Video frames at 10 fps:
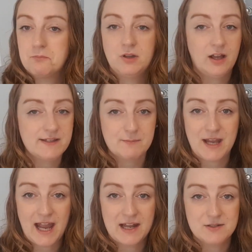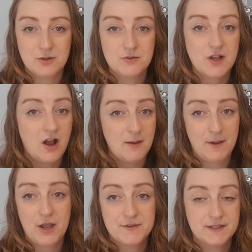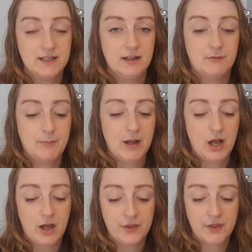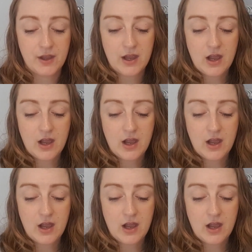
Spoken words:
light some candles. I personally love a bath.